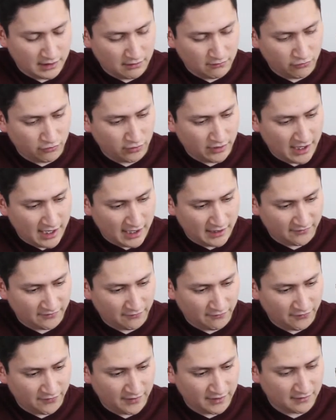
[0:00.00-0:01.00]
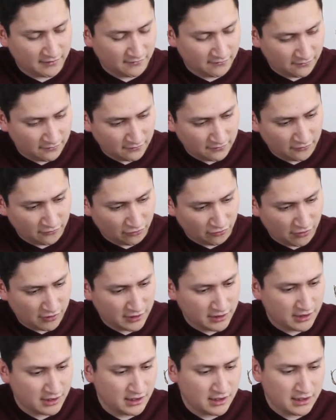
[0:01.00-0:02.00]
it would add some thickness to the
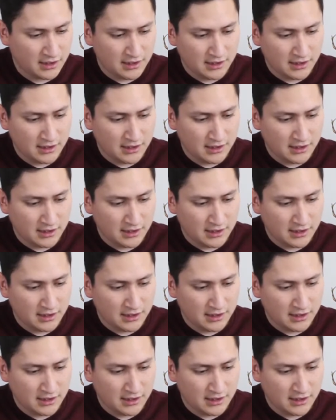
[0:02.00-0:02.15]
trunk,